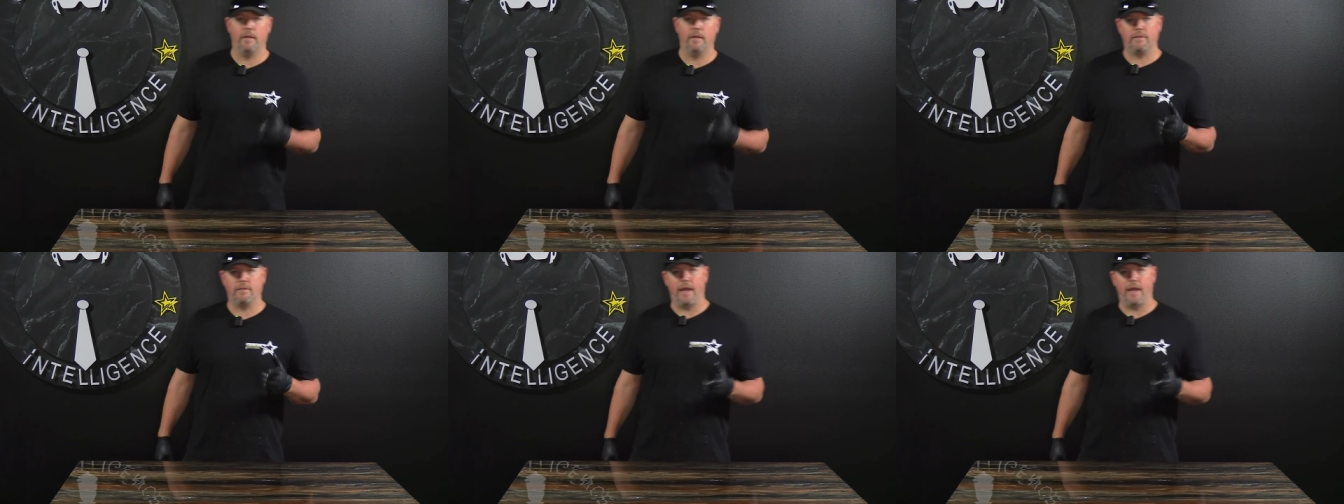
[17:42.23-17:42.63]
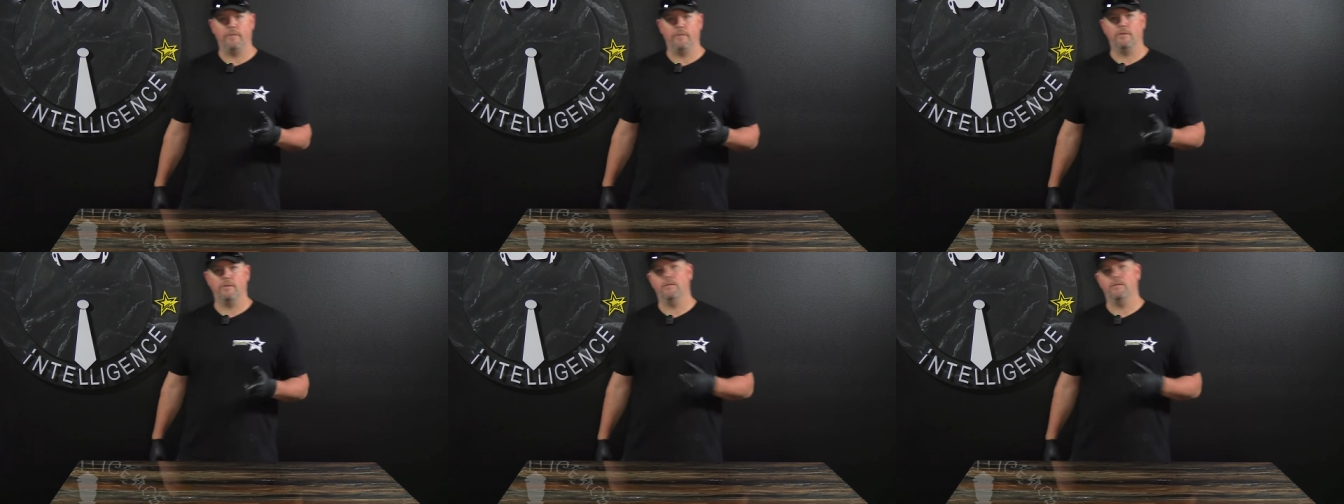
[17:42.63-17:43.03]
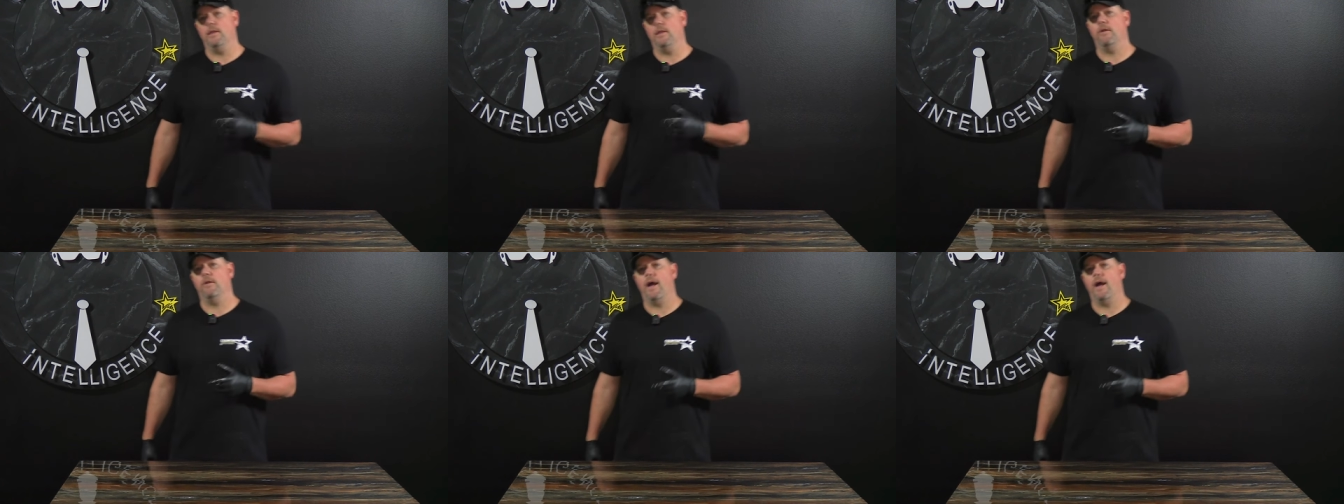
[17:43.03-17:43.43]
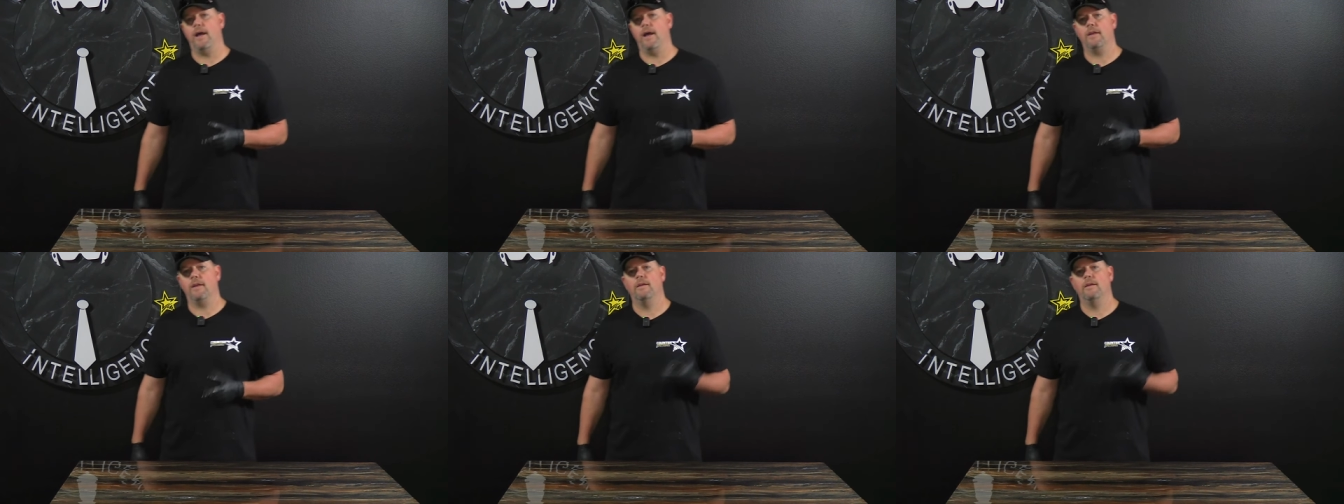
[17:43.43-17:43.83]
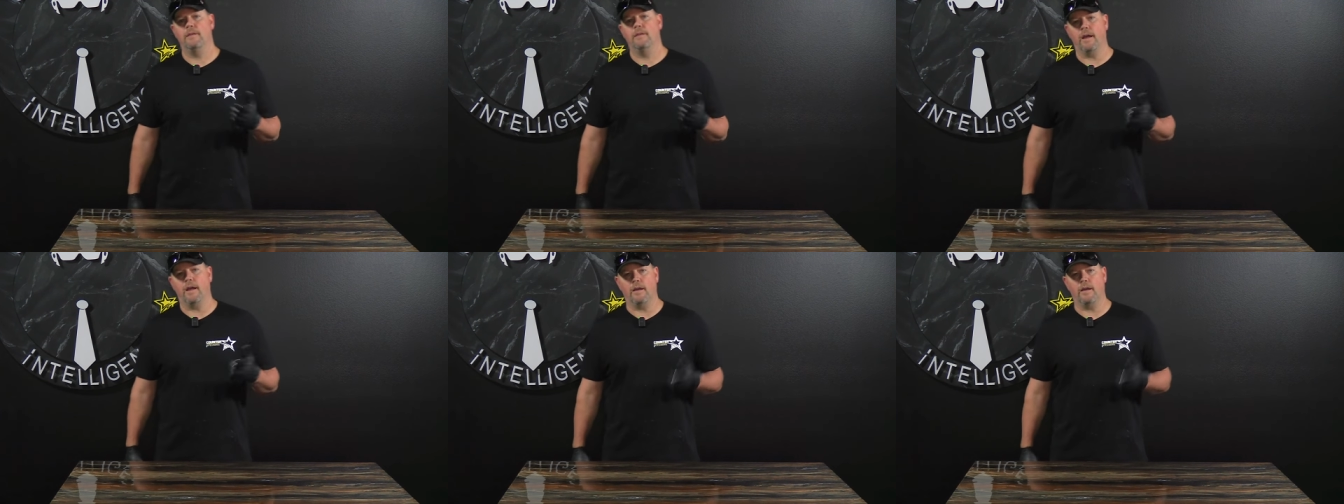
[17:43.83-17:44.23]
That's counter, the letter
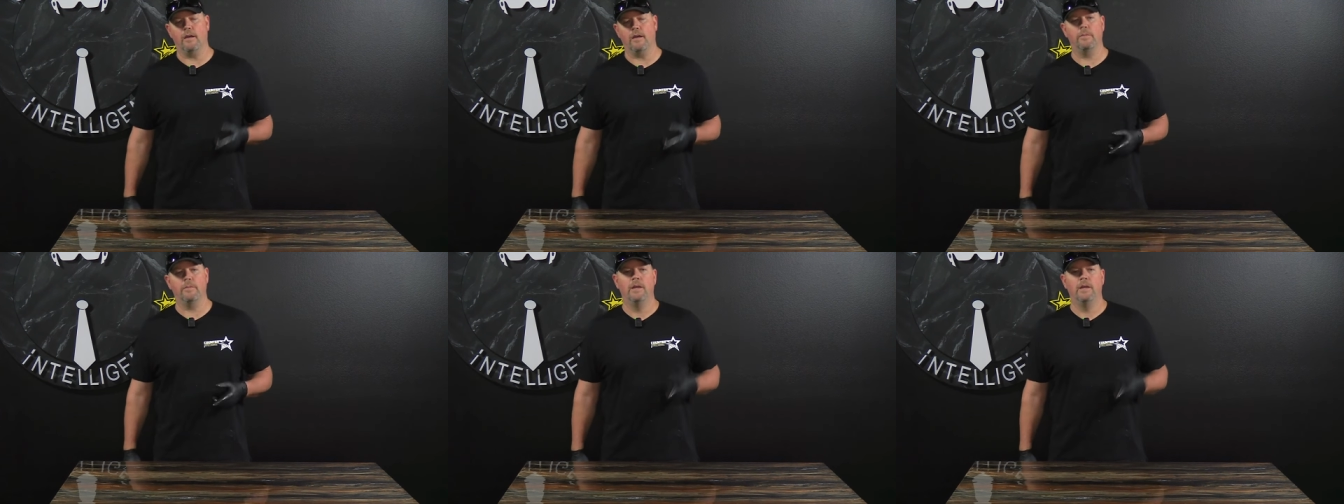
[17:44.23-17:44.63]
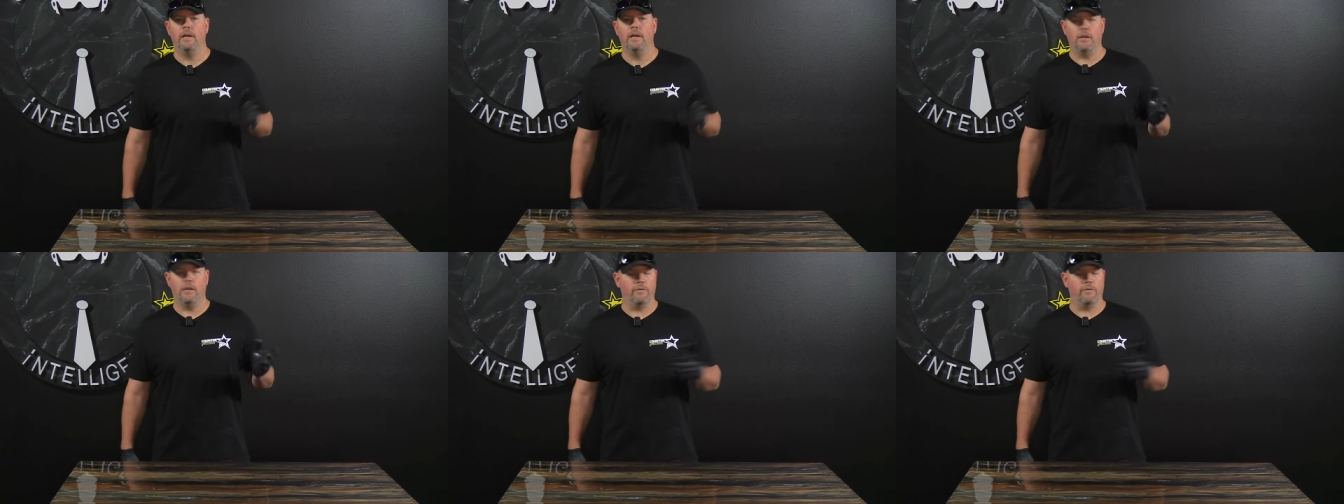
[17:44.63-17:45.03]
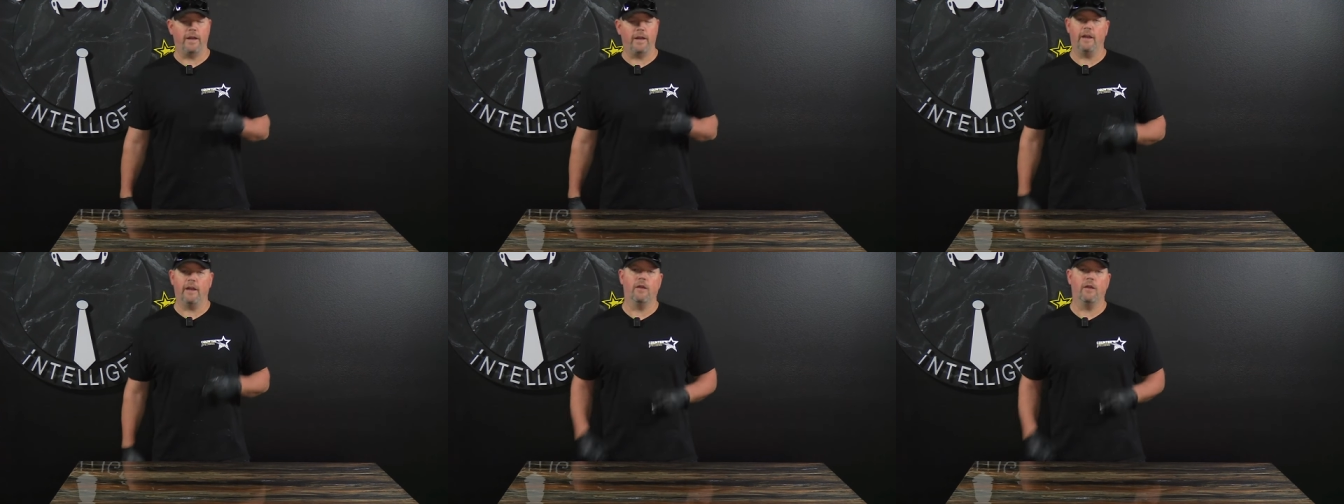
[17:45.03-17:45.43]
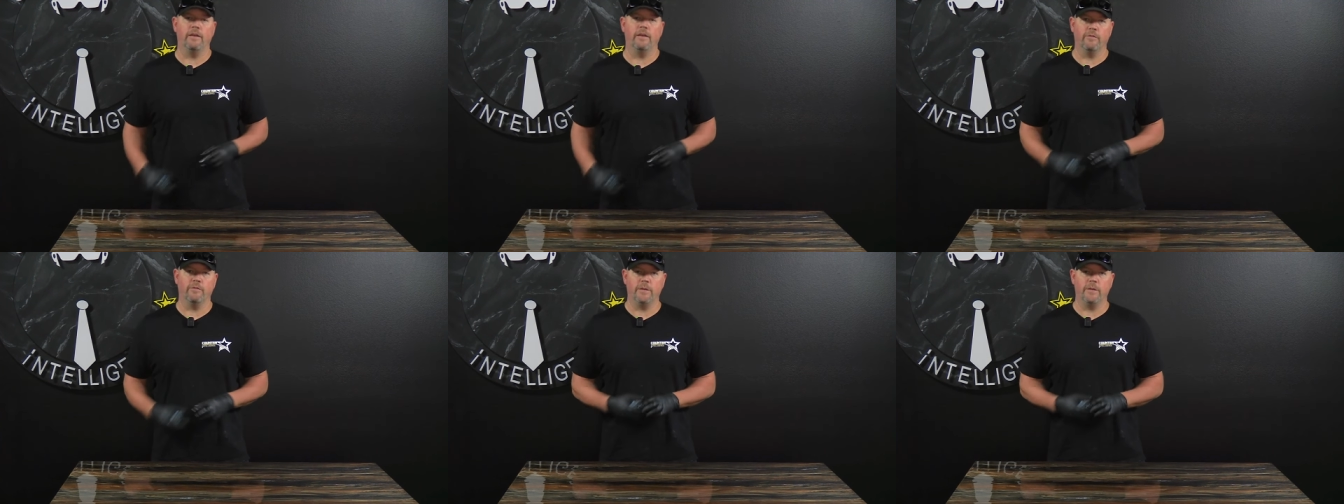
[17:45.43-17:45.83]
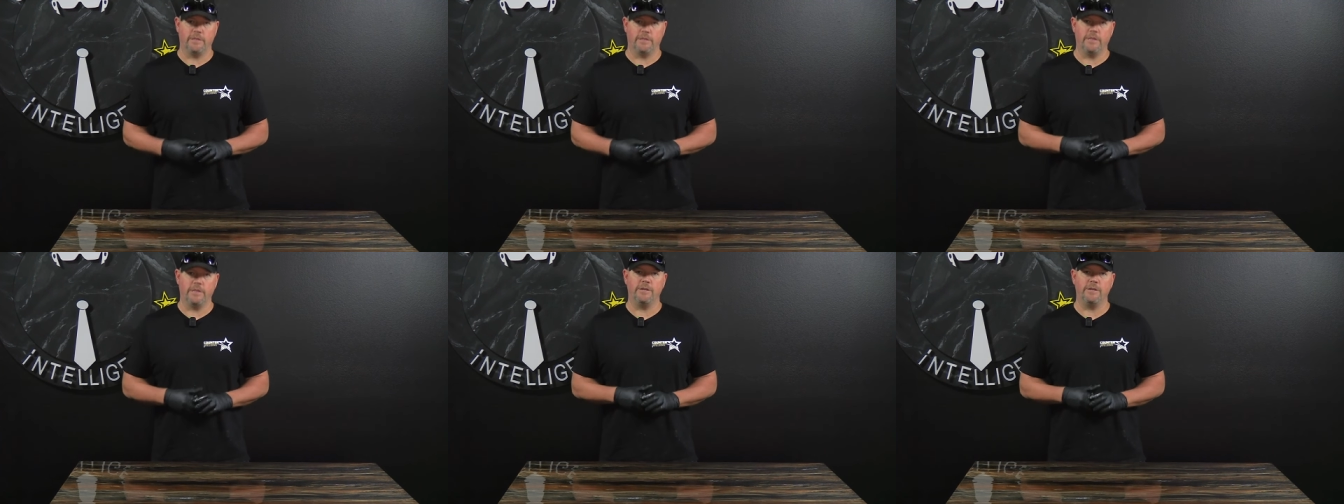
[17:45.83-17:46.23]
I.com, and you'll find out all the
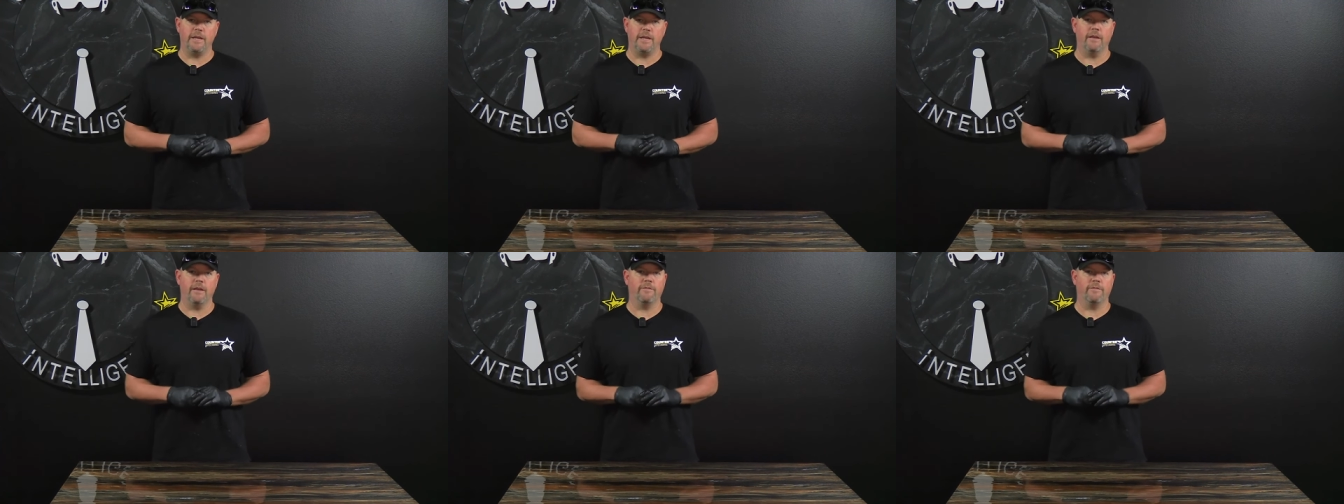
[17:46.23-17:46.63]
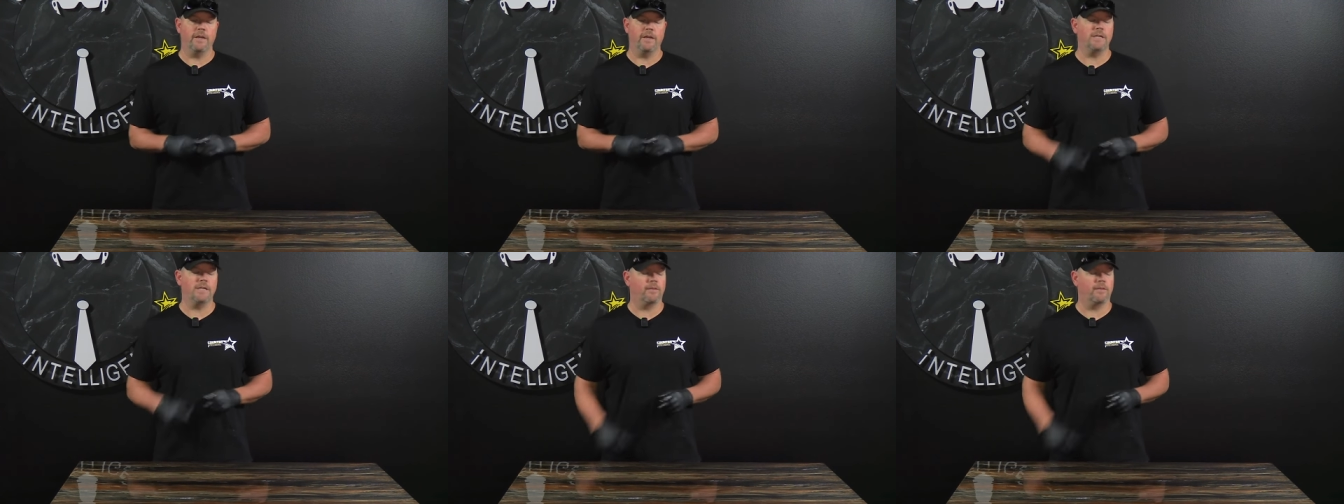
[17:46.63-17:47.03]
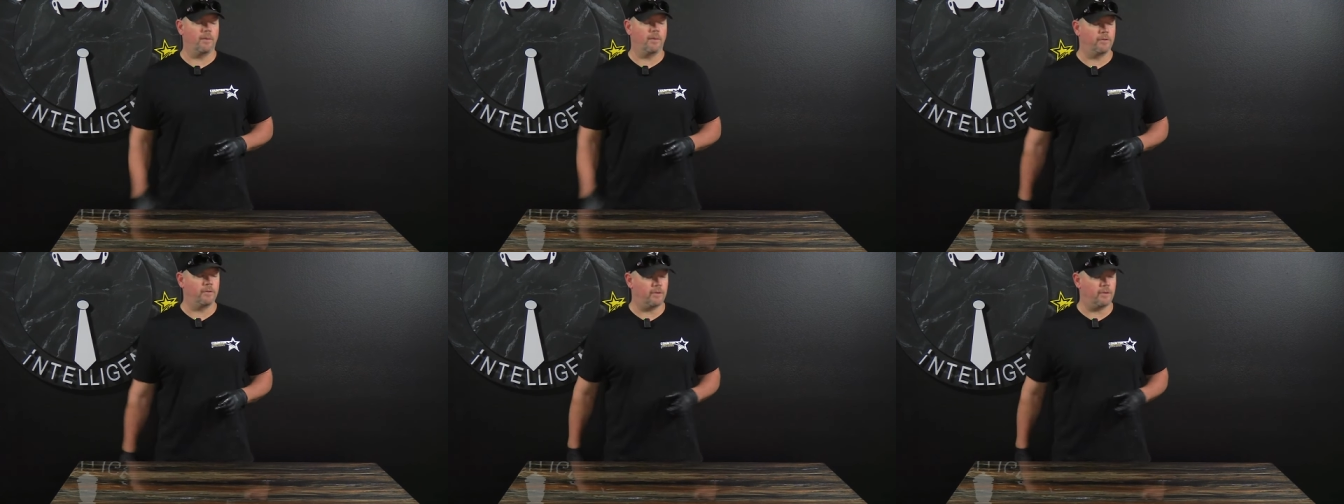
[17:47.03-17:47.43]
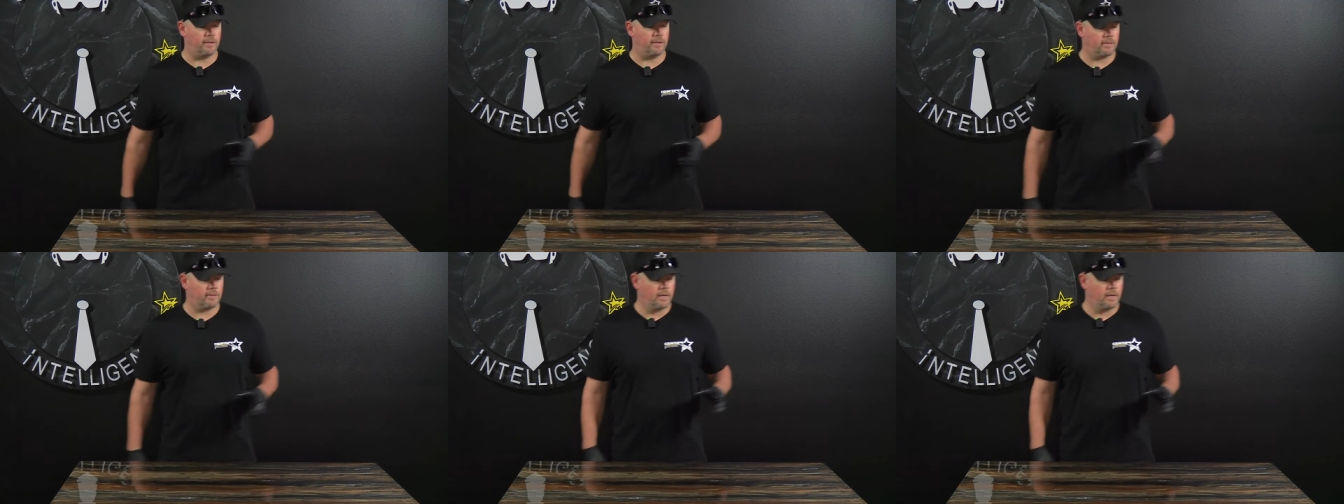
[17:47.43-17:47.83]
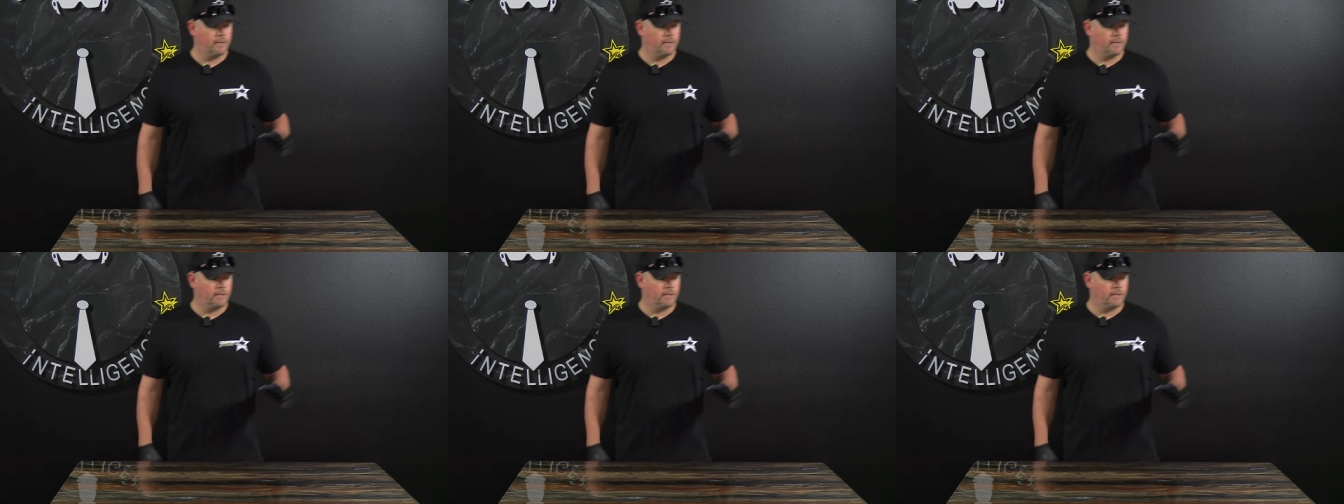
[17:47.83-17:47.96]
information that you need on the franchise opportunities.